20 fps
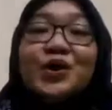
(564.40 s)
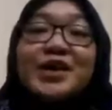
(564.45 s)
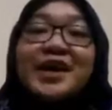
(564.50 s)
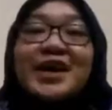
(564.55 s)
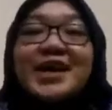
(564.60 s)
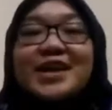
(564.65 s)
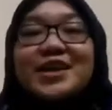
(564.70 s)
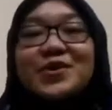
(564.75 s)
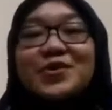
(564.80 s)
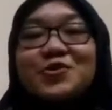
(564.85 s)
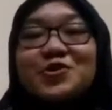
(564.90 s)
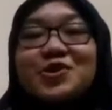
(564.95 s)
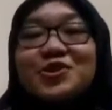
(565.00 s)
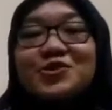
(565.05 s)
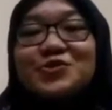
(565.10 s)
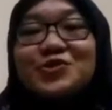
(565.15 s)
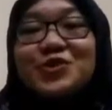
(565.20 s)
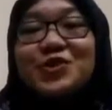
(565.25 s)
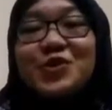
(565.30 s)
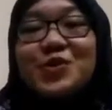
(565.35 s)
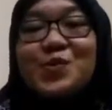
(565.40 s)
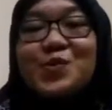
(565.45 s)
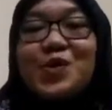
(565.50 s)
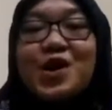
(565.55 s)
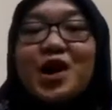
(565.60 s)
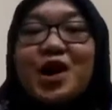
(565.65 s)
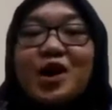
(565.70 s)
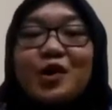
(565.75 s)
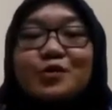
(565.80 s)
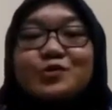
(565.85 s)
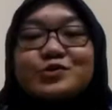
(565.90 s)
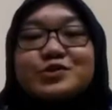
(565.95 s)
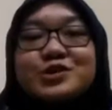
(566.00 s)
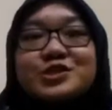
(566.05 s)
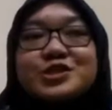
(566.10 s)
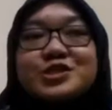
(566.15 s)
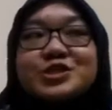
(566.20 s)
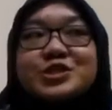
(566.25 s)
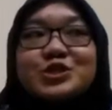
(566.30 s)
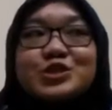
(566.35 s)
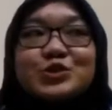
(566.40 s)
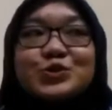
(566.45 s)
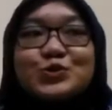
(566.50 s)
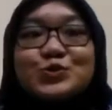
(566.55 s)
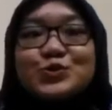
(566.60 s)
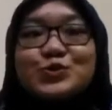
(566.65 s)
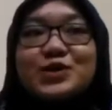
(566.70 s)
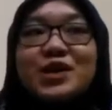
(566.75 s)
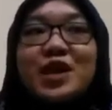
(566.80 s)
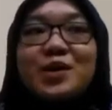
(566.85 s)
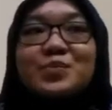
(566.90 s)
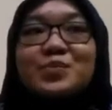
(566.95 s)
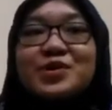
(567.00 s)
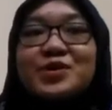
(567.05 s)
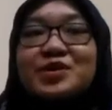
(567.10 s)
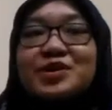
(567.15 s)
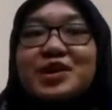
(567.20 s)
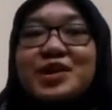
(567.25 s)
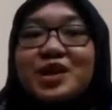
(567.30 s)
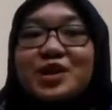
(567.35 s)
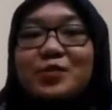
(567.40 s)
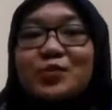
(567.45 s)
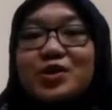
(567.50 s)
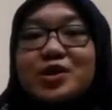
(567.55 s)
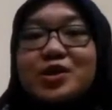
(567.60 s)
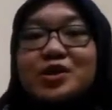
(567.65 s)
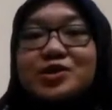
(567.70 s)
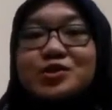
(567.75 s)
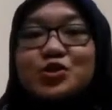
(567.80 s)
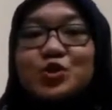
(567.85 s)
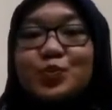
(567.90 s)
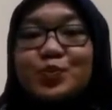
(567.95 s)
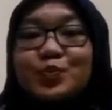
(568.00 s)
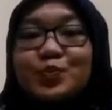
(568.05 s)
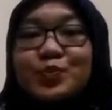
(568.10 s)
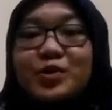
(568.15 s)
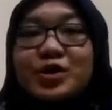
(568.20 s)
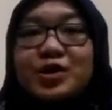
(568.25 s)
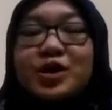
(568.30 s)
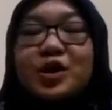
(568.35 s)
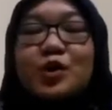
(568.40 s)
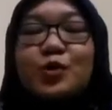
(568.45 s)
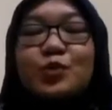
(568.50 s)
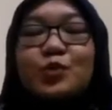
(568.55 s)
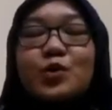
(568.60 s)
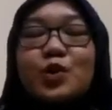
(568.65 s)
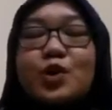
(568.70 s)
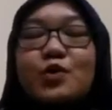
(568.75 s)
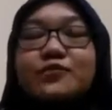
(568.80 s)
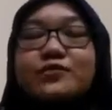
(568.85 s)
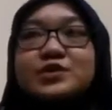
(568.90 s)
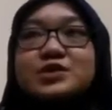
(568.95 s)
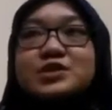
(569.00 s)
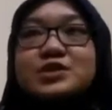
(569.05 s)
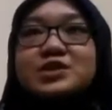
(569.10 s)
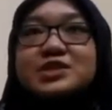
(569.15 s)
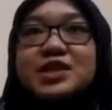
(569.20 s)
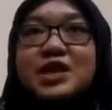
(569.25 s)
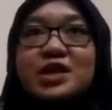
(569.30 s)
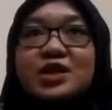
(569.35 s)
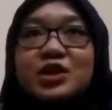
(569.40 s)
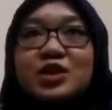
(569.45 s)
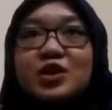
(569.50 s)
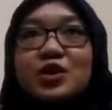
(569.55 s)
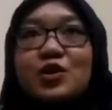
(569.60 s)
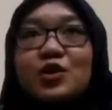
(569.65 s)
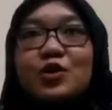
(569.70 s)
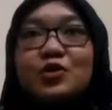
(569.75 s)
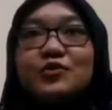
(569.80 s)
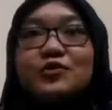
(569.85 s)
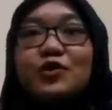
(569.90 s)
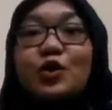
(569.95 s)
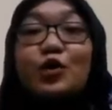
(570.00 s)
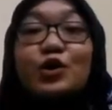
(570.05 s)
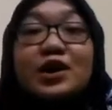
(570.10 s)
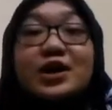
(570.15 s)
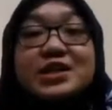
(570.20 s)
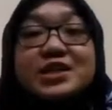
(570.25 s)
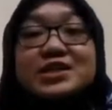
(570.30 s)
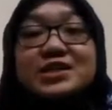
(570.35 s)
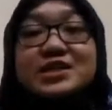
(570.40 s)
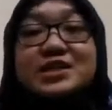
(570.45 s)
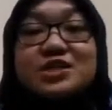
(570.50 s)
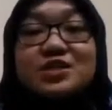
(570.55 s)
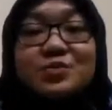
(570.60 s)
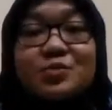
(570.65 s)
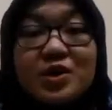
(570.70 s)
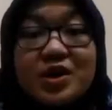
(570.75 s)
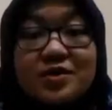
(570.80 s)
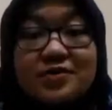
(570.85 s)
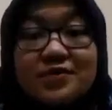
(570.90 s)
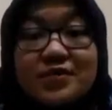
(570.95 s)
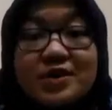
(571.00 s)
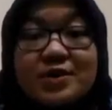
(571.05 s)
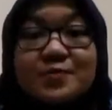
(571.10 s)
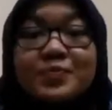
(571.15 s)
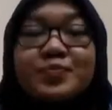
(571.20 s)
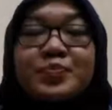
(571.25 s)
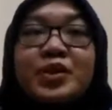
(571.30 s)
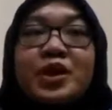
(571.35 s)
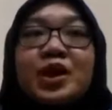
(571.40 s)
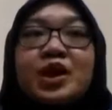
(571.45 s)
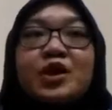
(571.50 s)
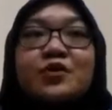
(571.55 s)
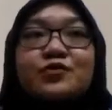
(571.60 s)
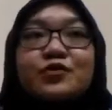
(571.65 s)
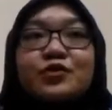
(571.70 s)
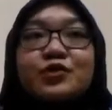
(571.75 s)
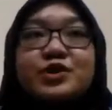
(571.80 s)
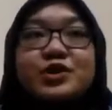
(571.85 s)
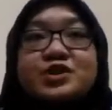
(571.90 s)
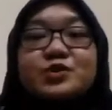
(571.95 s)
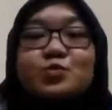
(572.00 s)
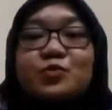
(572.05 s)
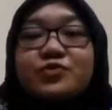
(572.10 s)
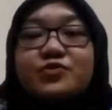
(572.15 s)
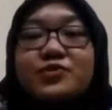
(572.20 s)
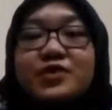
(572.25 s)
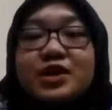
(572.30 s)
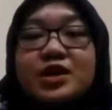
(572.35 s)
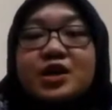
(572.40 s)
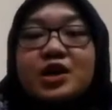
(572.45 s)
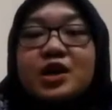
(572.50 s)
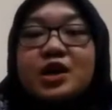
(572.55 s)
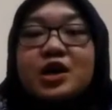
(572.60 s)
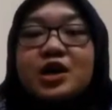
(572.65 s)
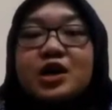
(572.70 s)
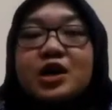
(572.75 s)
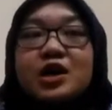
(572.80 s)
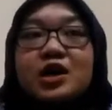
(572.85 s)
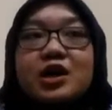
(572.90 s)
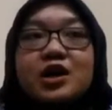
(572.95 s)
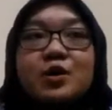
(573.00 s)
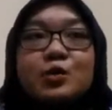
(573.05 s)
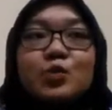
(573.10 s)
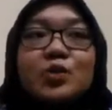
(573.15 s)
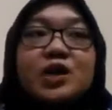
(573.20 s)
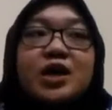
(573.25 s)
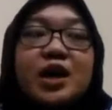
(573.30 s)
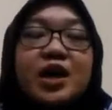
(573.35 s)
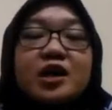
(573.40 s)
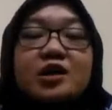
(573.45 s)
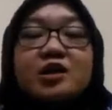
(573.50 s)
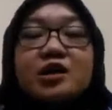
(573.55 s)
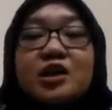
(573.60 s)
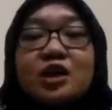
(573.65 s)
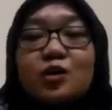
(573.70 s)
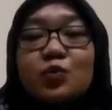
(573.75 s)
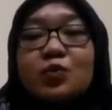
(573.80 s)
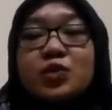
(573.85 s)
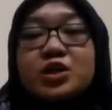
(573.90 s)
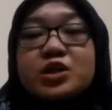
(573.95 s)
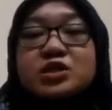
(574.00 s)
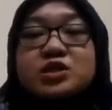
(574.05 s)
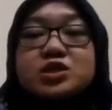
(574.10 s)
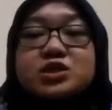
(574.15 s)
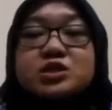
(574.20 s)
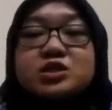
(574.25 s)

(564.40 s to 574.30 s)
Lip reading: Okay, in order to know how the issue can be related with the topic of the study of organization behavior. For this movie, we can relate with